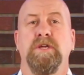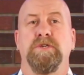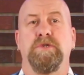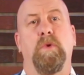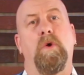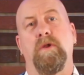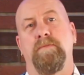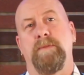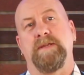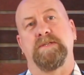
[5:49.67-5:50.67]
to all
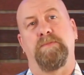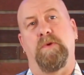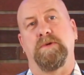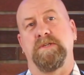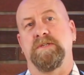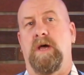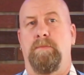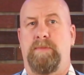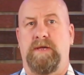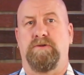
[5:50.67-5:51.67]
of my supporters
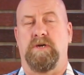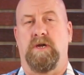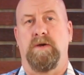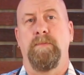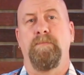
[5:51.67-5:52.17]
on Patreon.